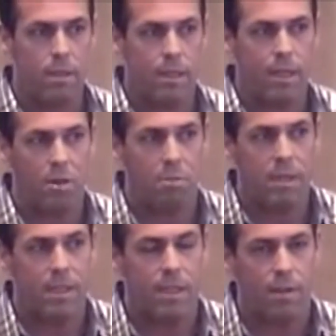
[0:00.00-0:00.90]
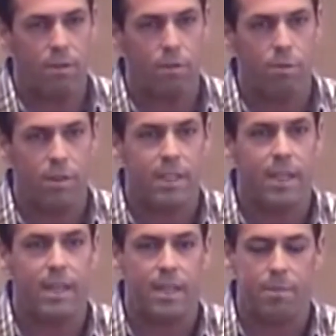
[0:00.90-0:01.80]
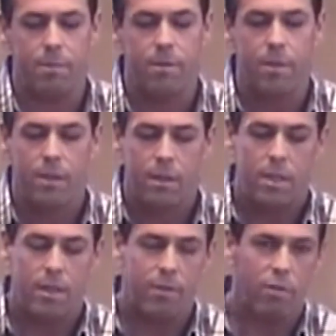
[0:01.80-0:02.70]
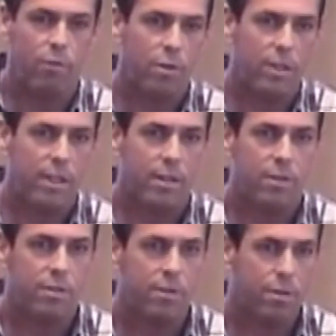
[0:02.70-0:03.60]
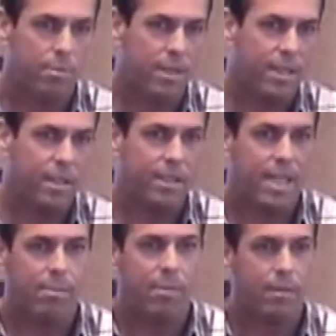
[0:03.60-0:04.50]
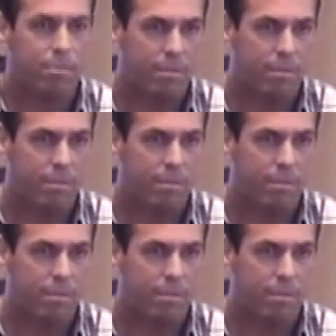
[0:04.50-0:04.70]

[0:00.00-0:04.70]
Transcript: and it helped me get through the time of those 4 years. So it made that time,